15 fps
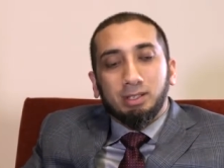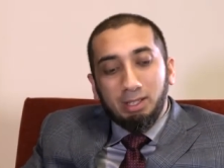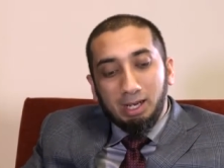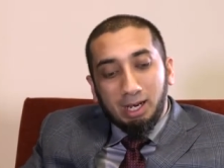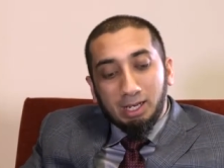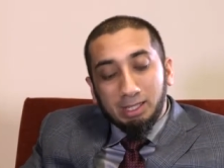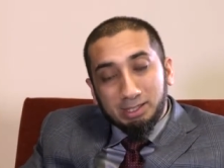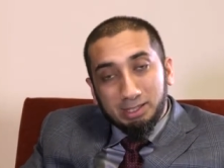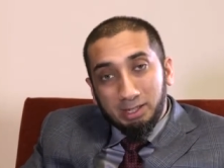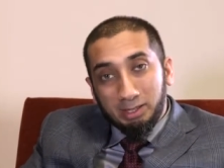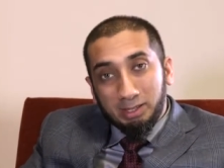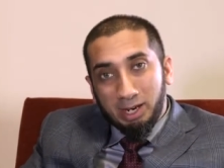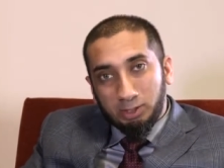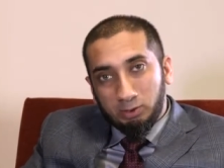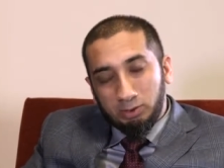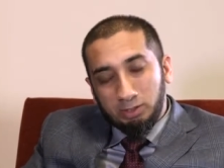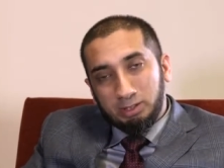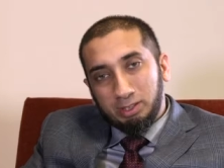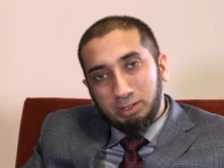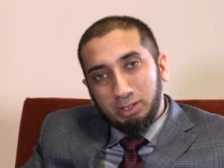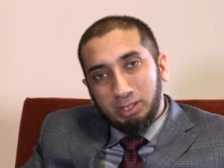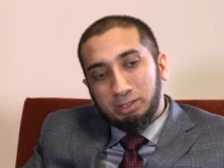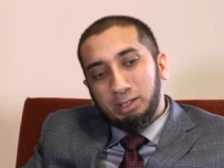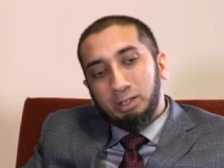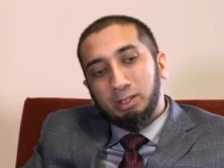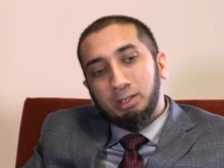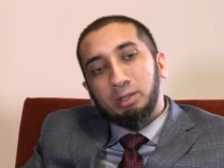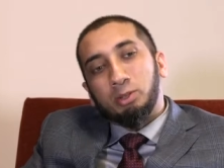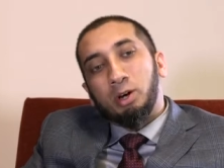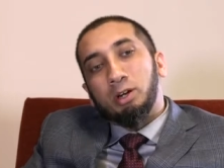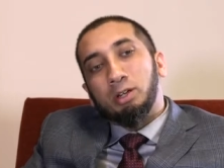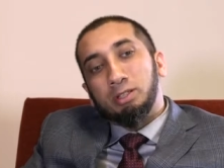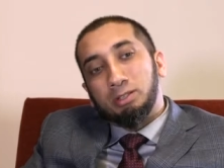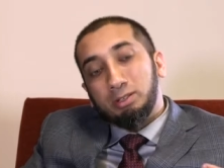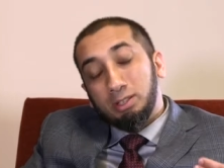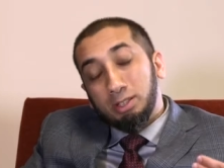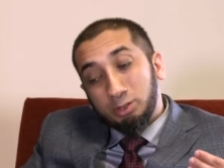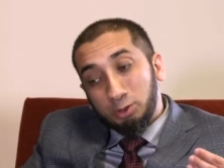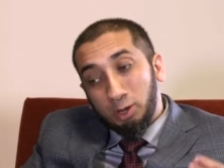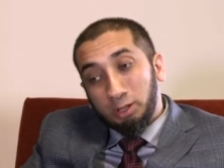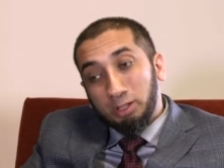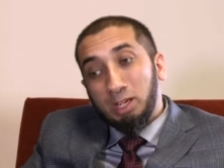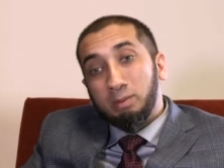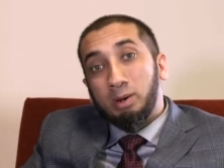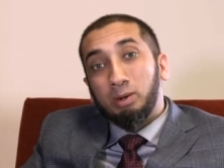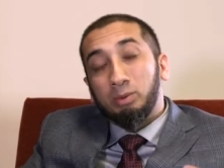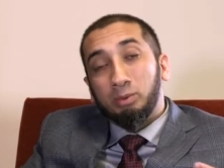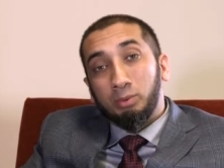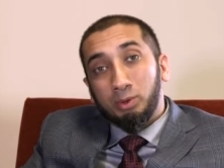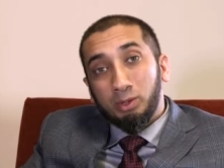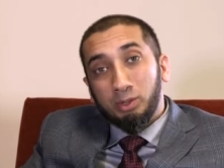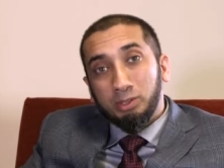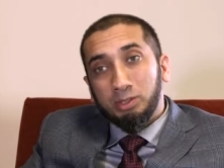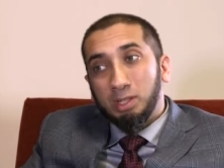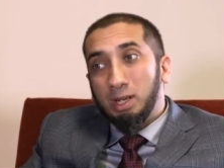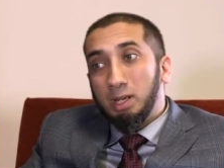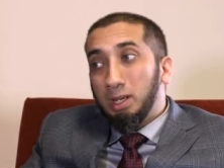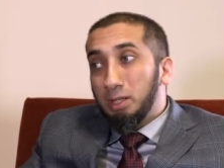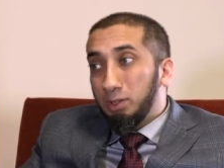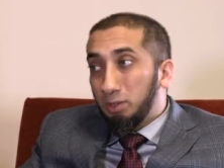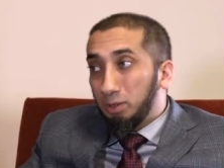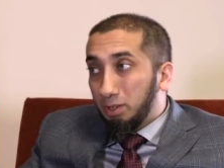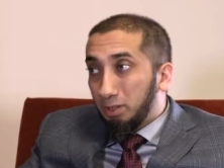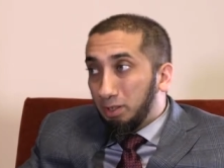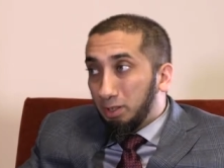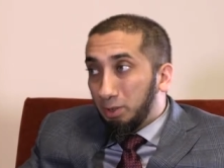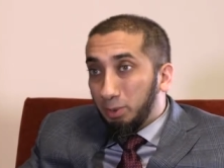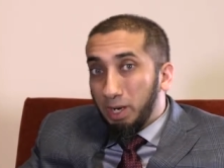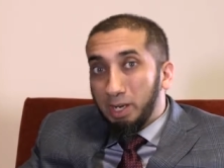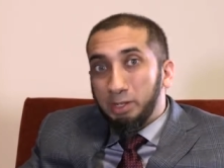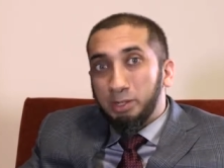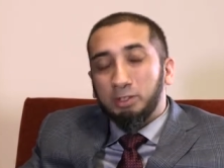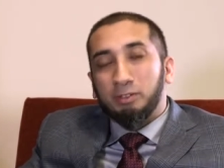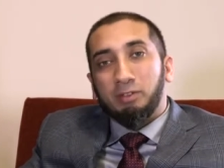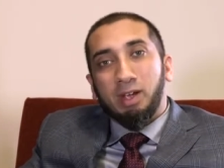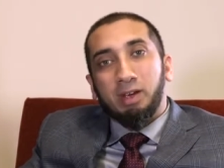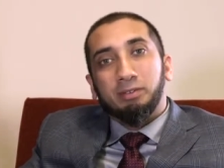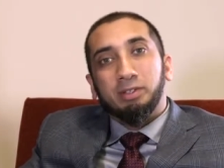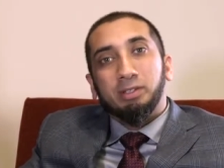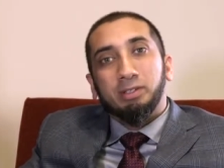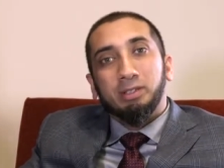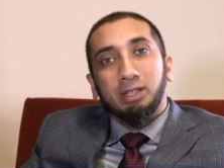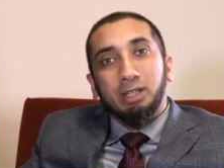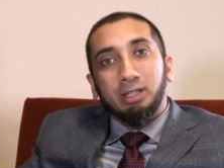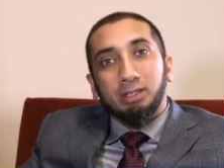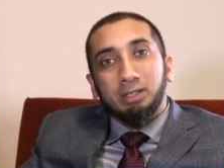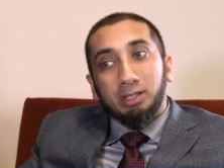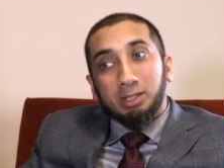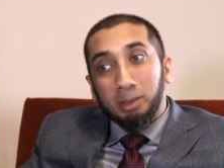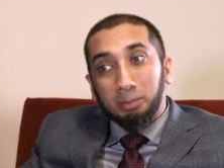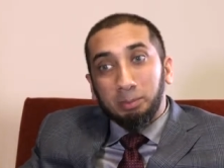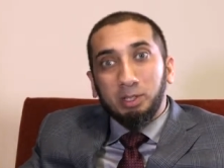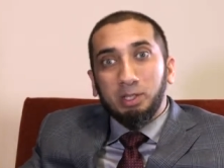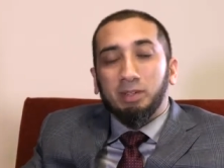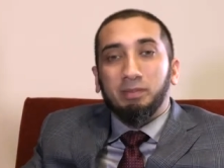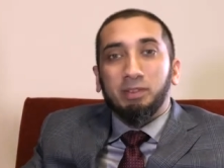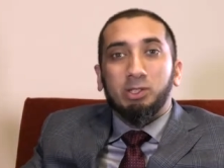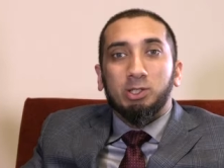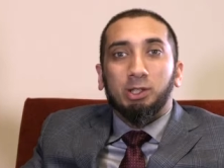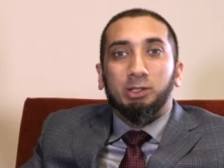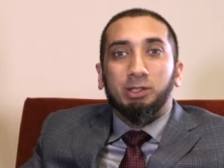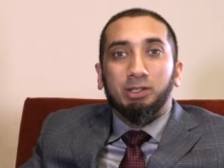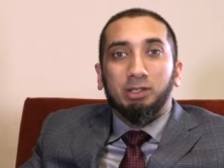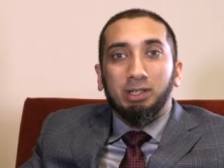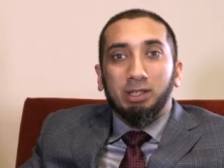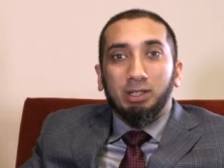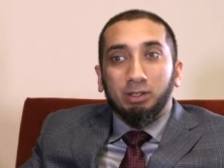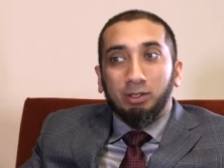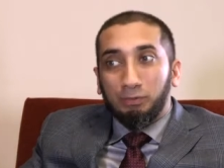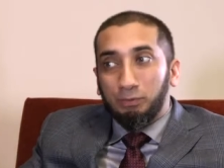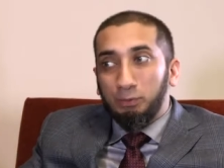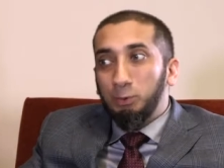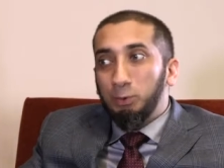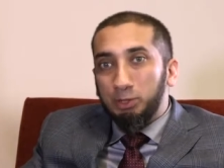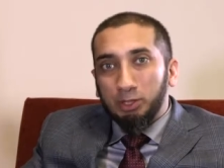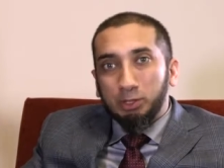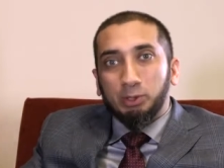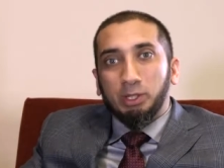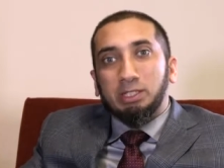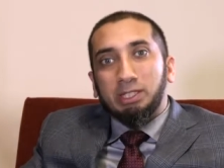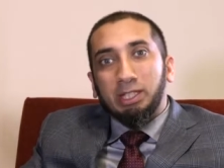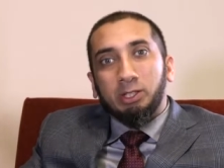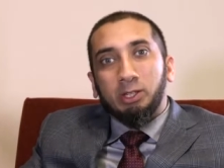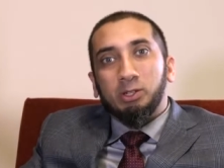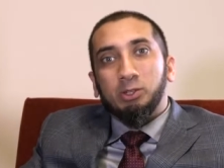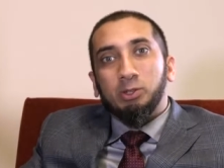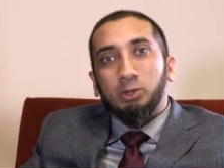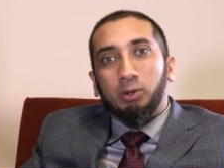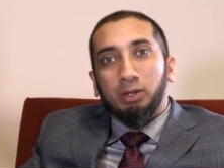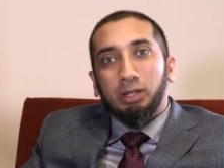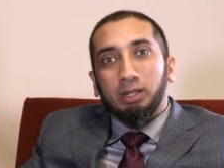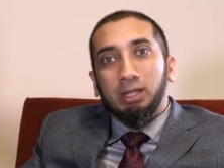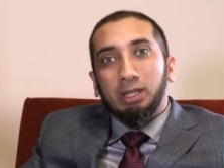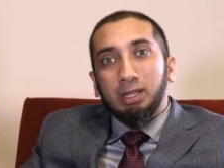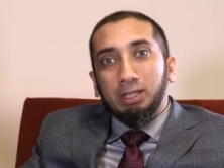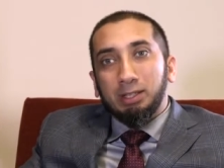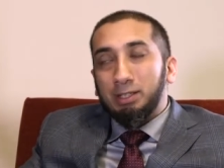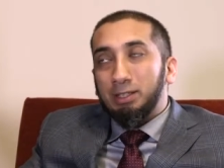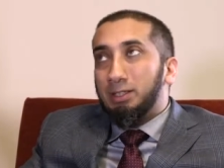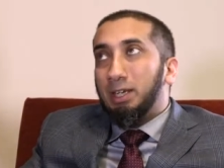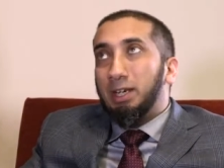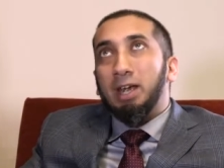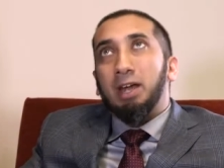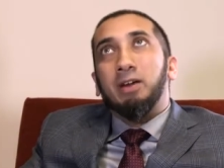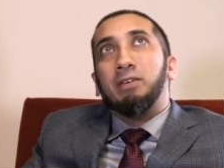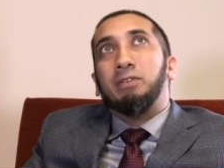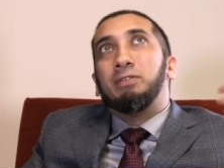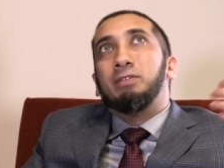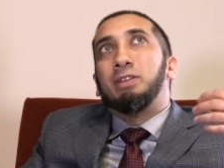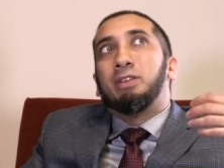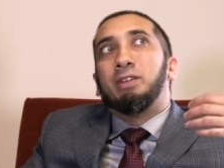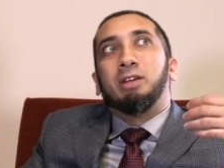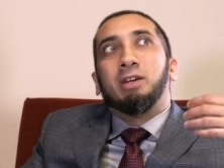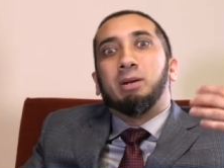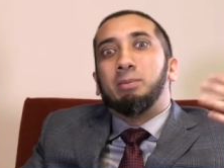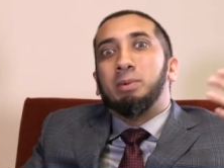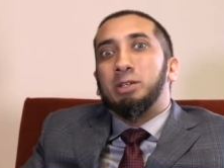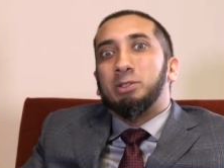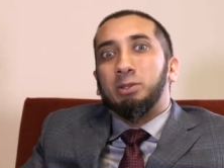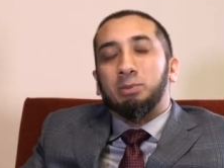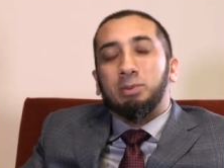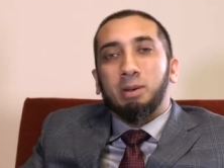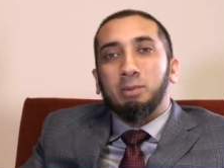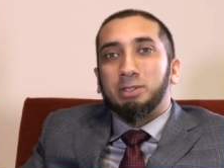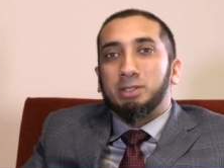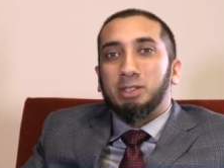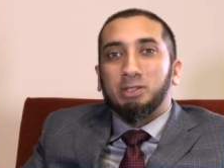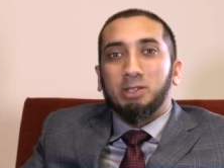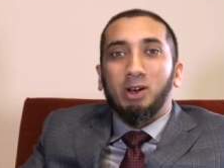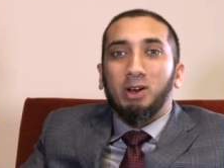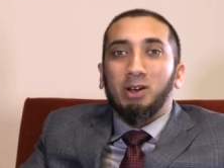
The us there actually suggests that Allah talk is, is talking about rewards, the grandeur of heaven, the company of each other, the foods and drinks that they're enjoying. They're saying, Everything our Master promised us.